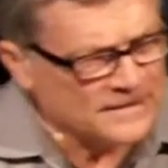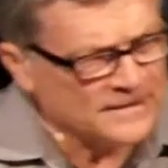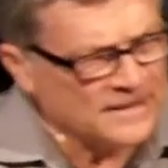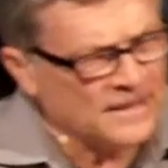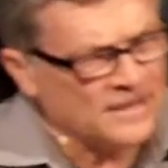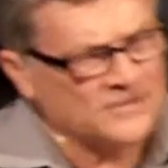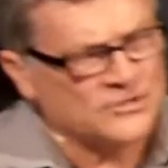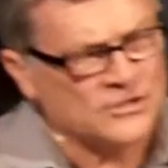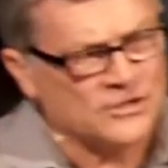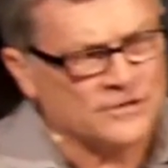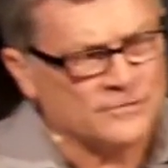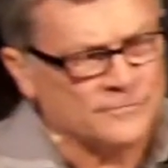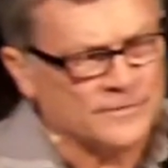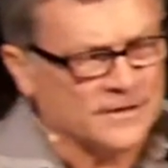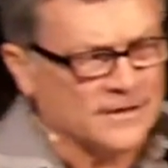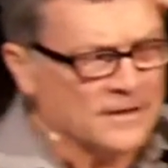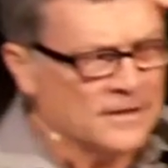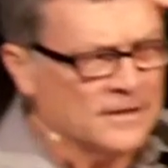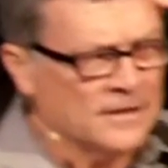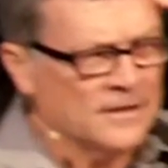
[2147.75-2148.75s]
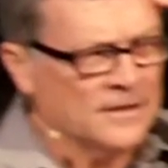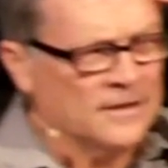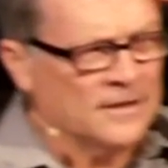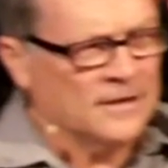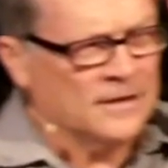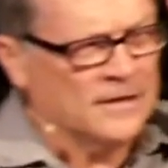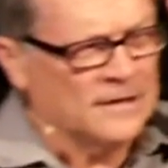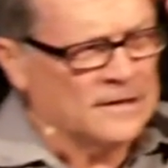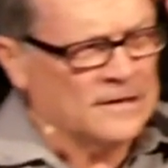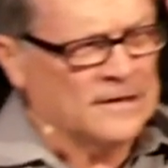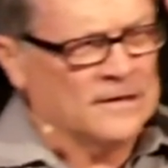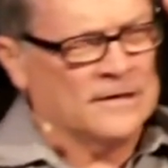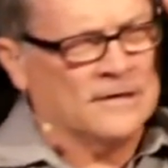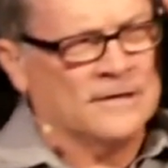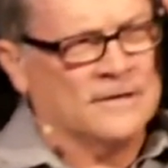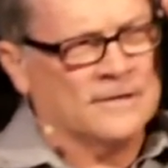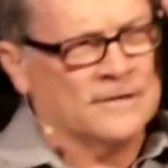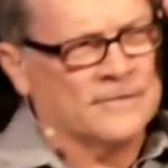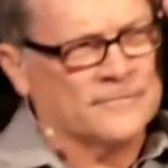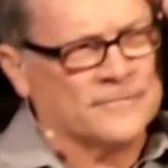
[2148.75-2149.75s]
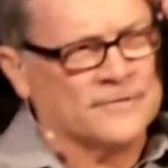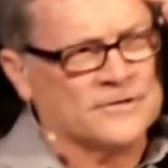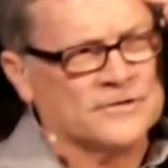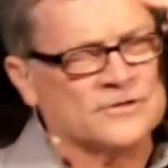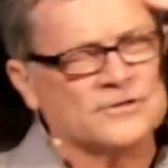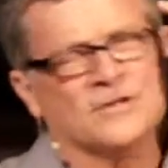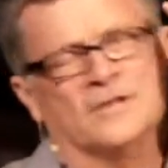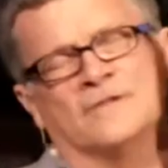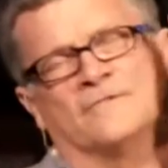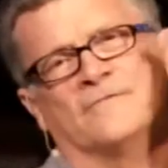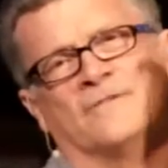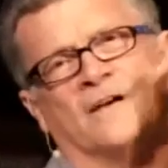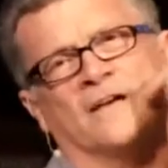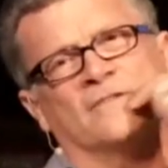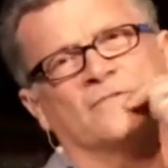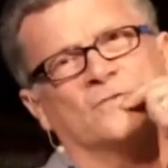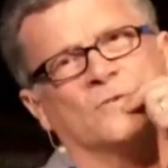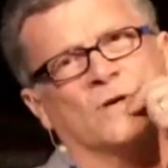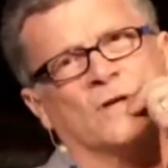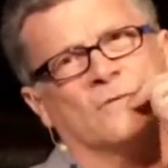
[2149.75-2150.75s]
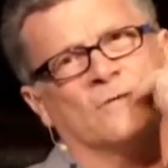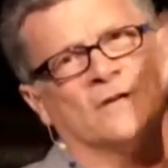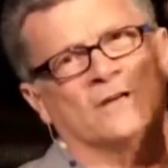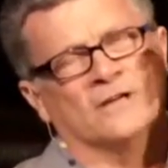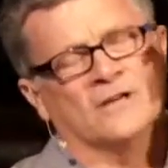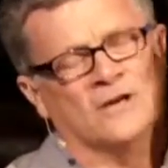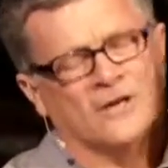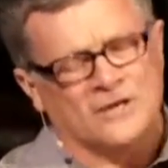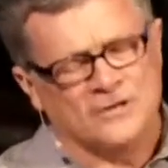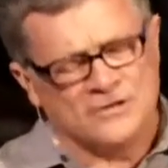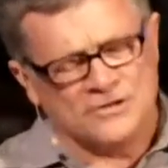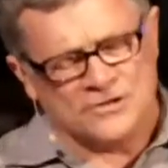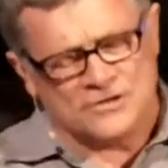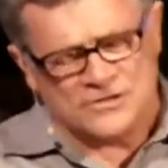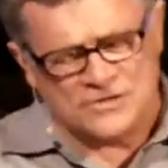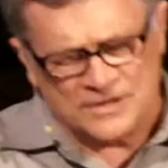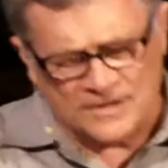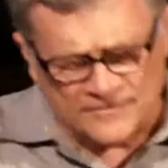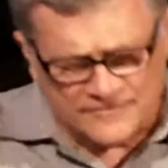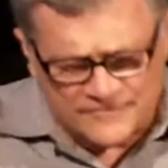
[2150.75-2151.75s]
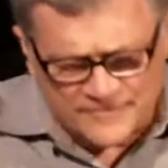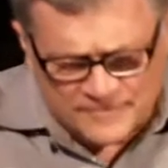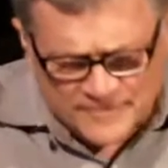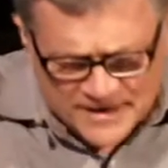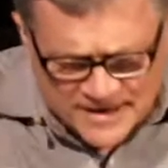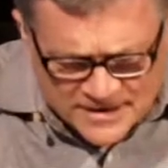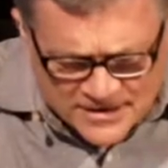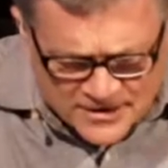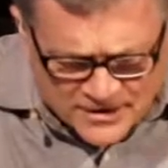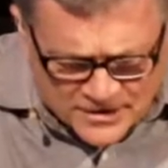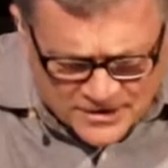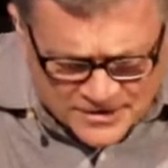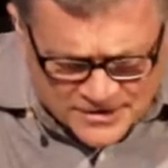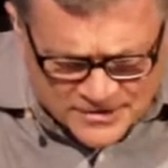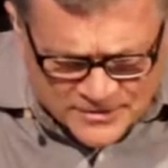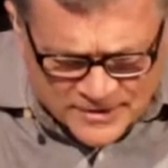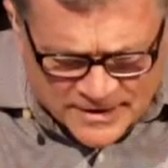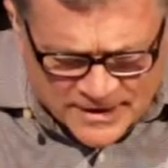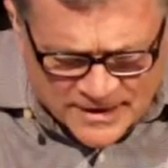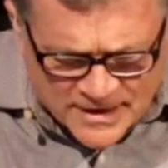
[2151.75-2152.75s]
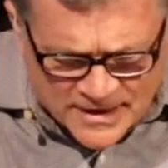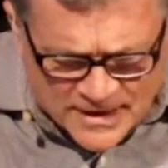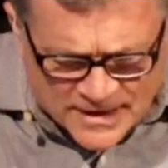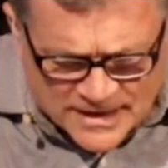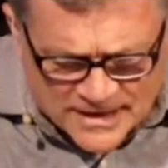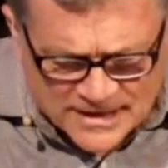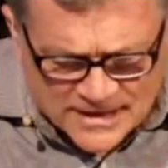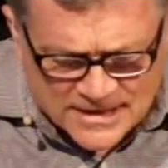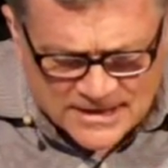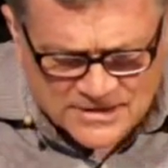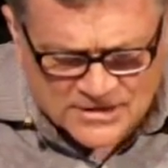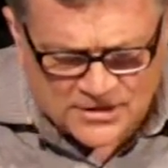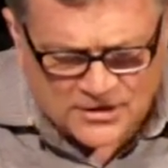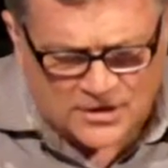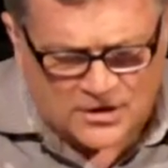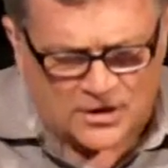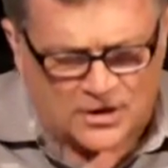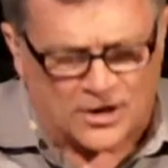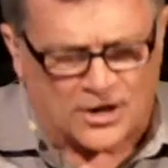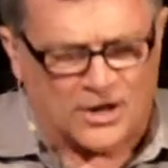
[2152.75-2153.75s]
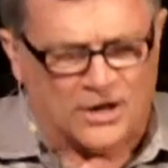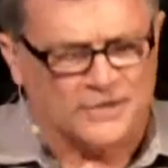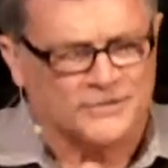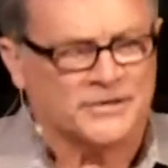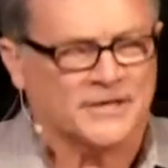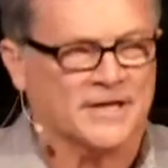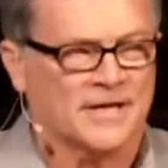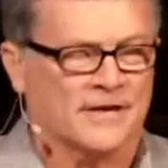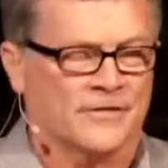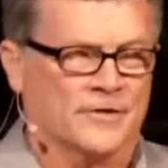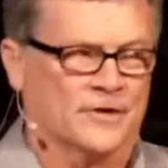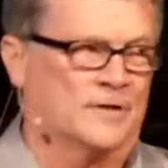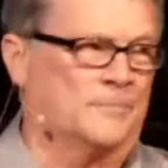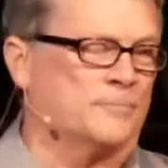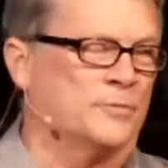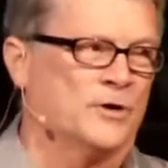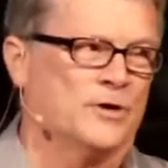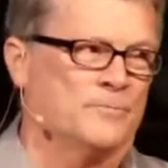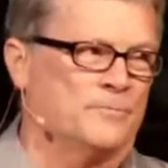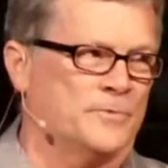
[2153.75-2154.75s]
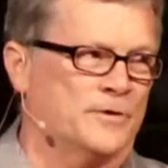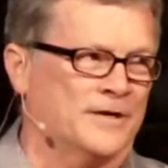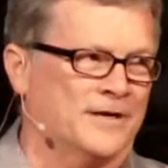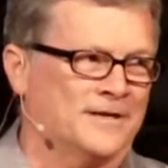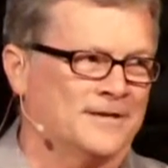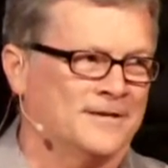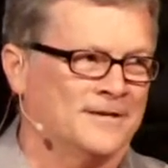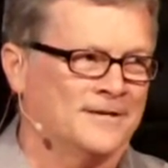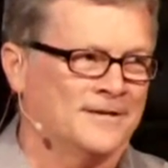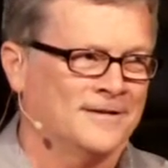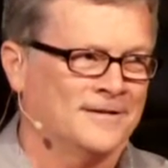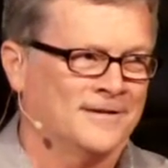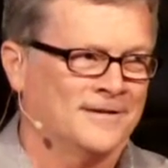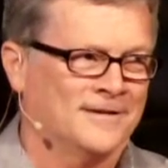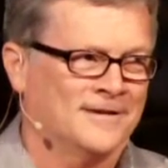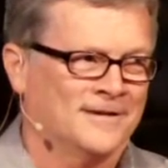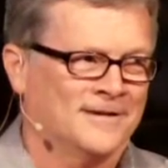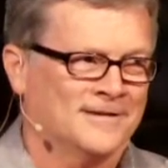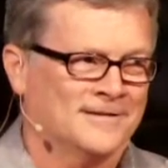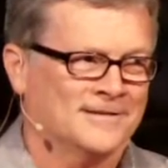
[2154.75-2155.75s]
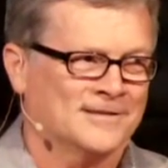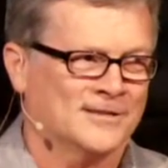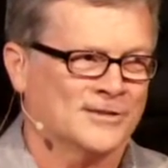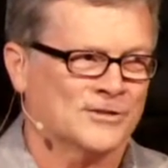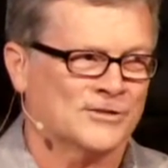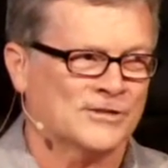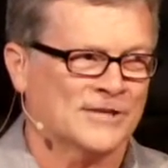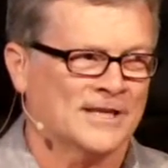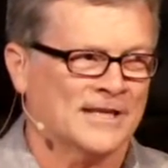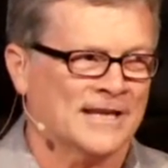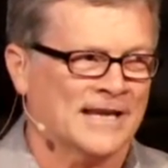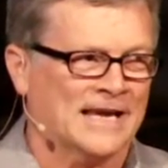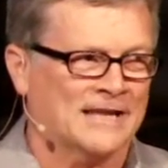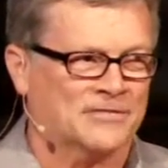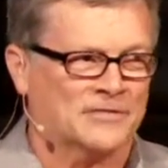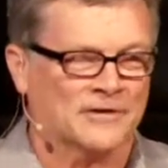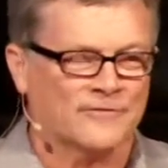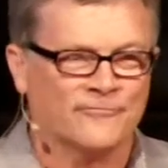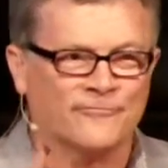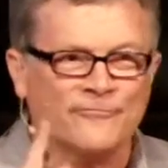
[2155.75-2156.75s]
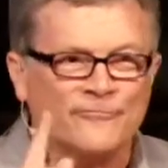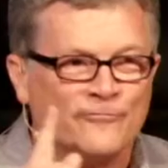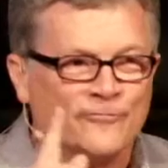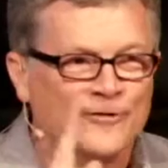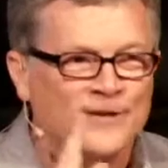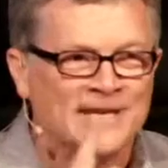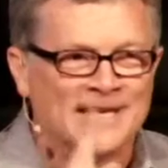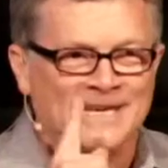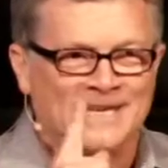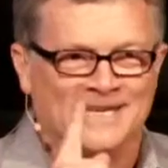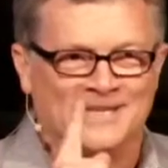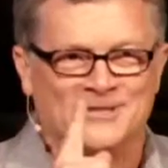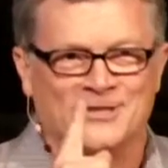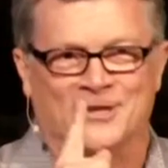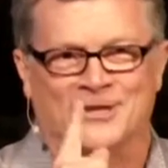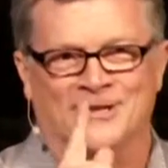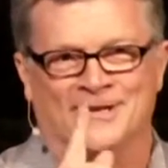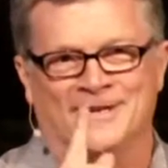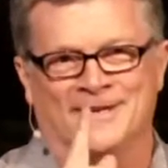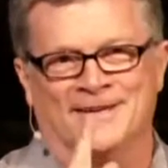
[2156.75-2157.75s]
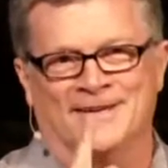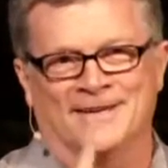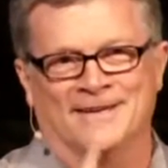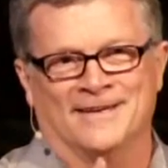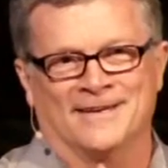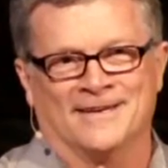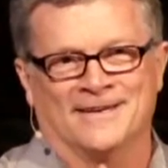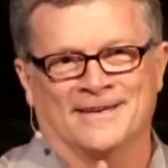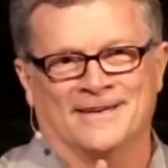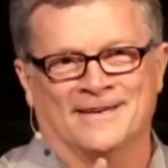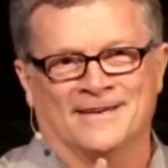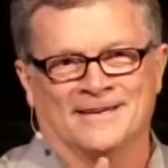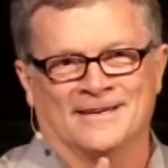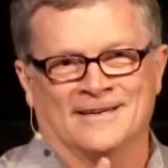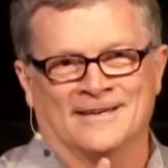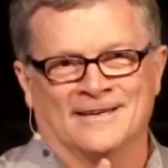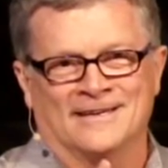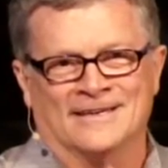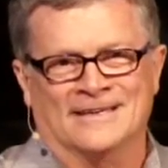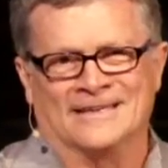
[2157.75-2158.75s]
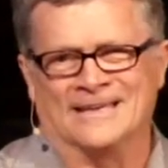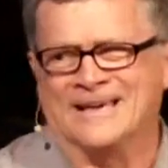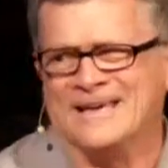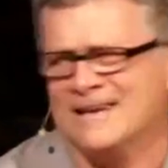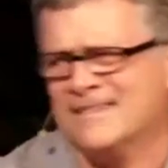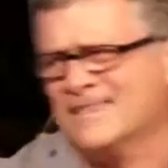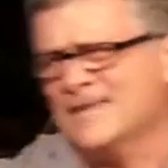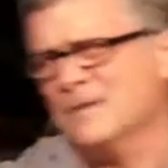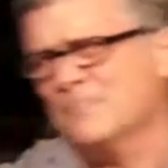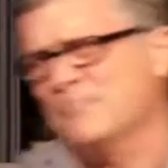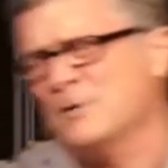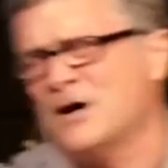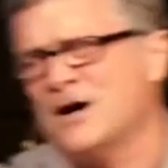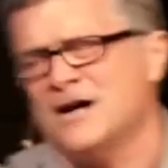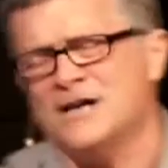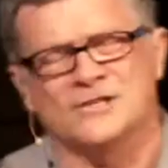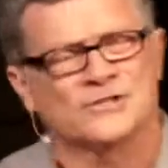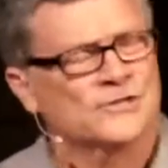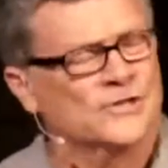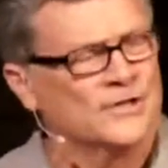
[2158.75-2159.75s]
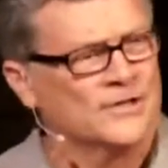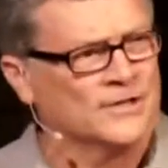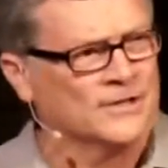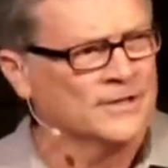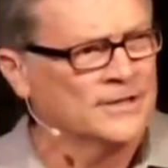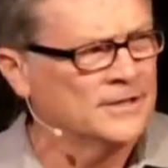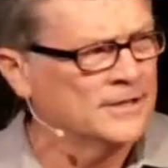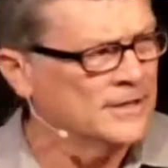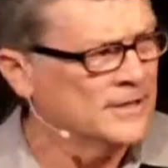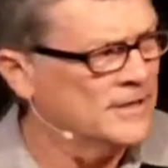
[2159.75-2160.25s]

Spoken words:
Little children, 1 John 5:21, guard yourself from idolatry. It is altogether appropriate to sit at the feet, not of the apostle,